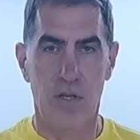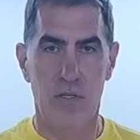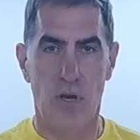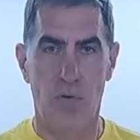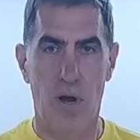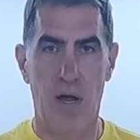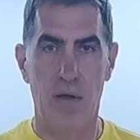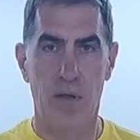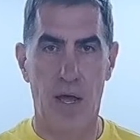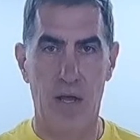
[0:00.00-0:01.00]
So
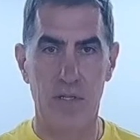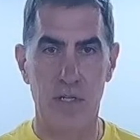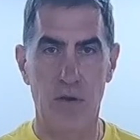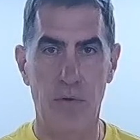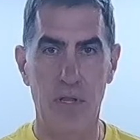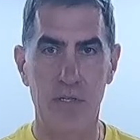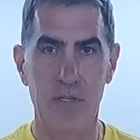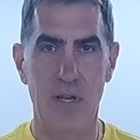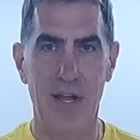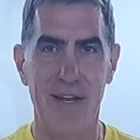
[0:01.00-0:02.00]
I'll see you when this
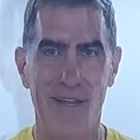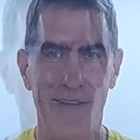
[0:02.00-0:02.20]
is done.